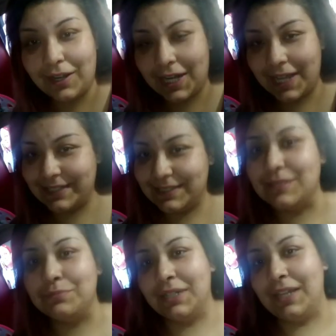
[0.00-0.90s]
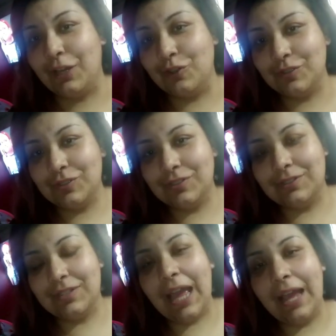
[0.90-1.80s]
unlike somebody else
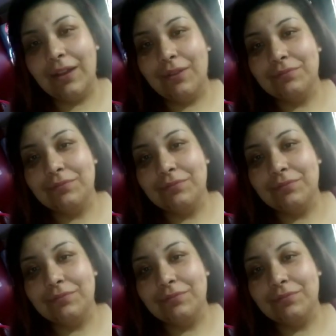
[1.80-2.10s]
that